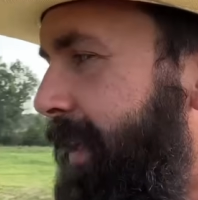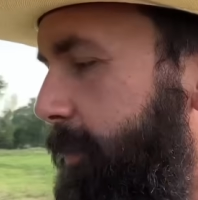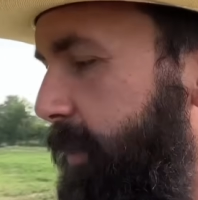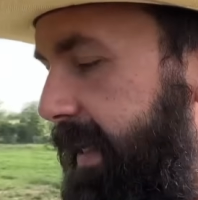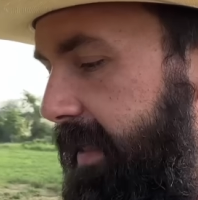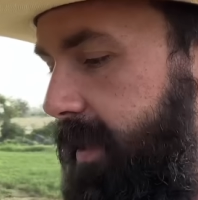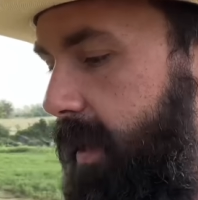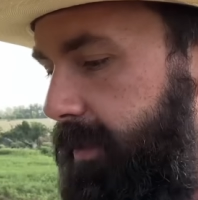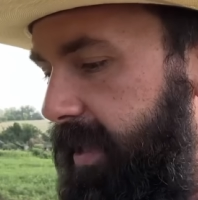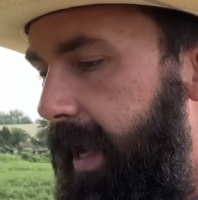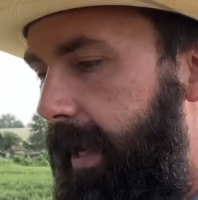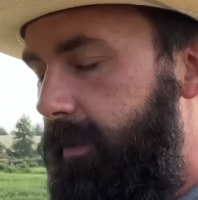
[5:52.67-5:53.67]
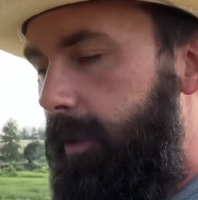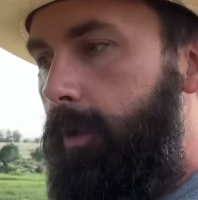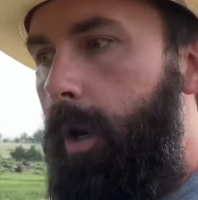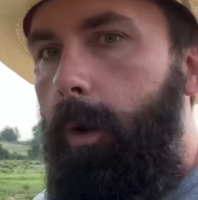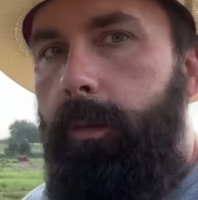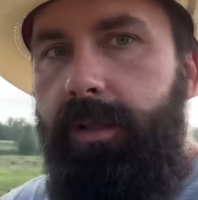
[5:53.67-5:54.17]
When he does that, you
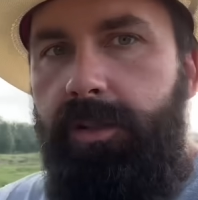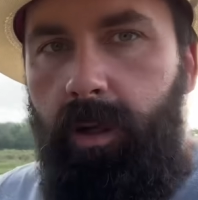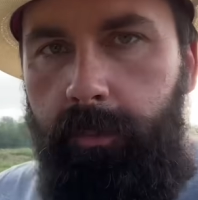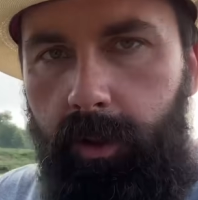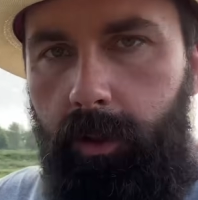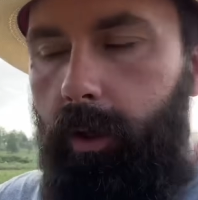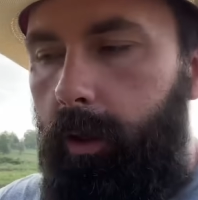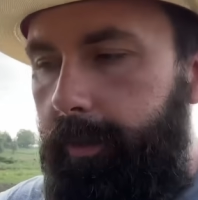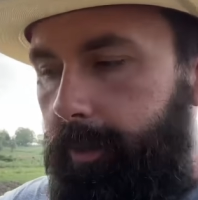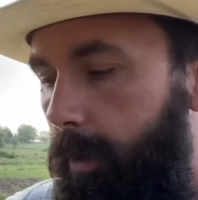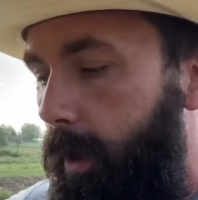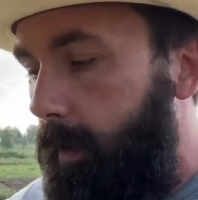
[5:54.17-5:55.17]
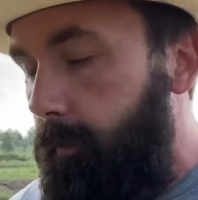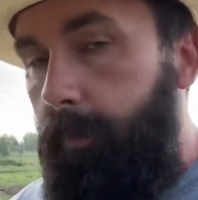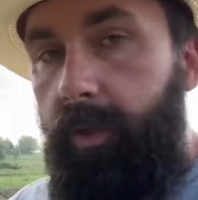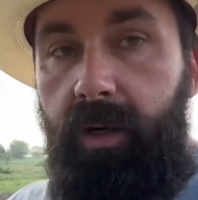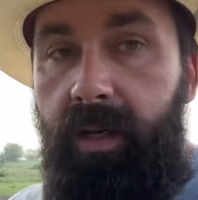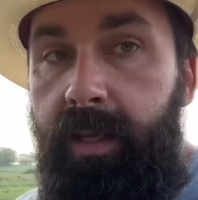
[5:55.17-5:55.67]
know that some of your girls or all of them
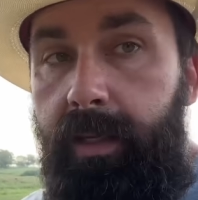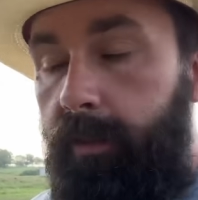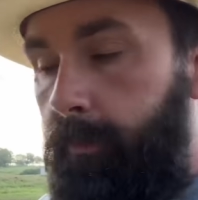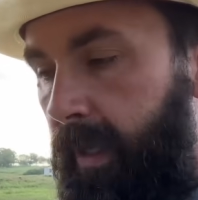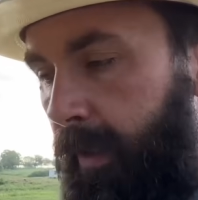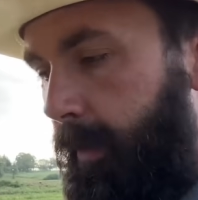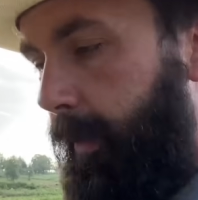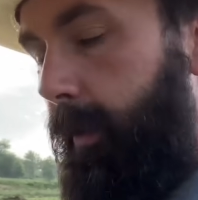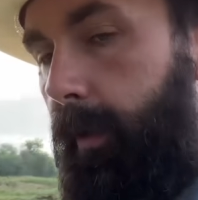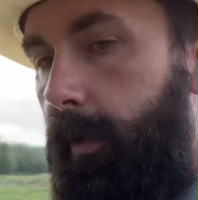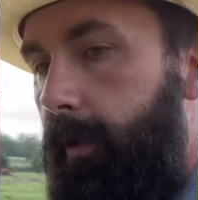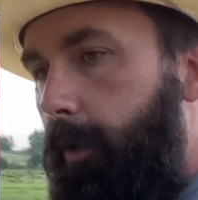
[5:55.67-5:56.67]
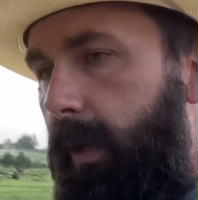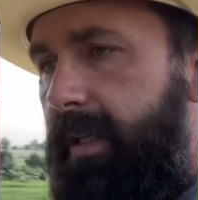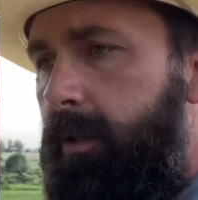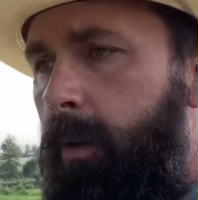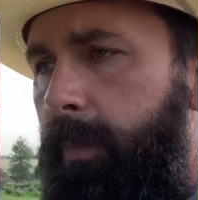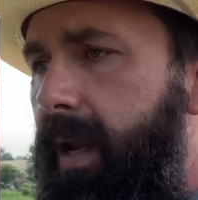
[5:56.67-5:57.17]
are in heat. So he's
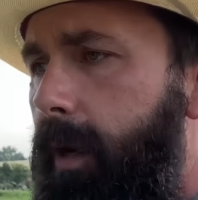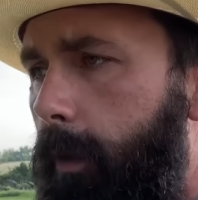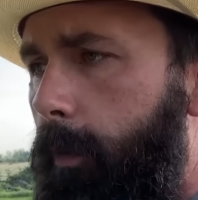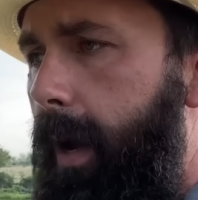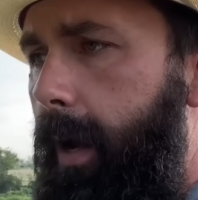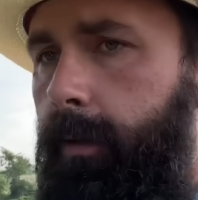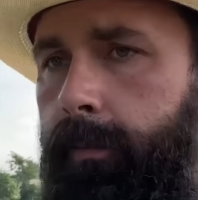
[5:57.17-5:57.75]
going to be here a while.